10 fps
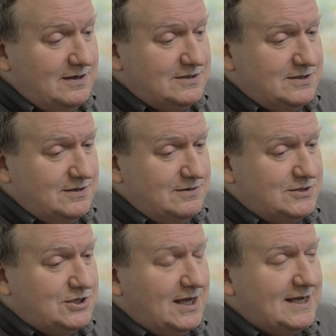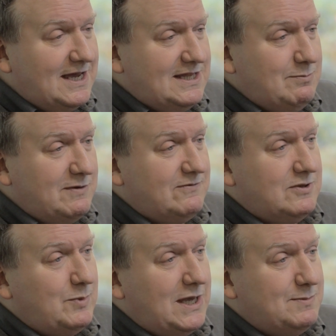to try and get there before
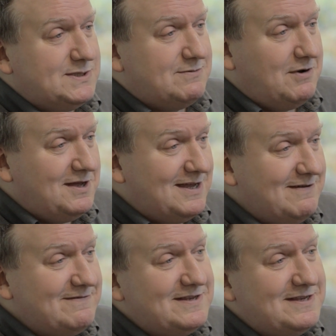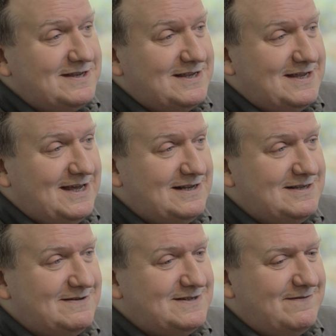the papers arrived,
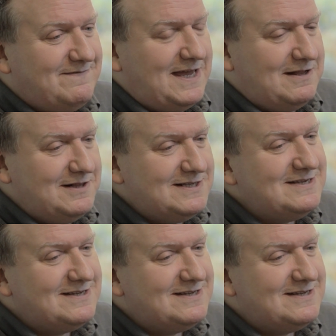and failed.